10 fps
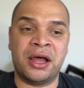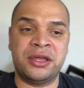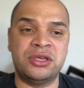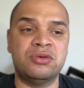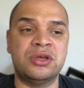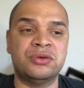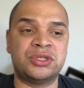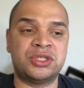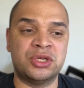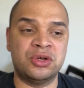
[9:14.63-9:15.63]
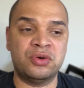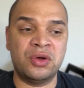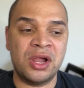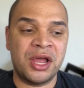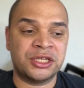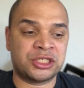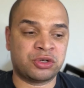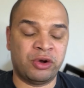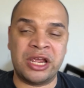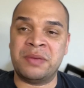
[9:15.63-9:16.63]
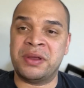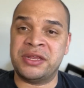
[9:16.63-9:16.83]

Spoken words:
you used to scream and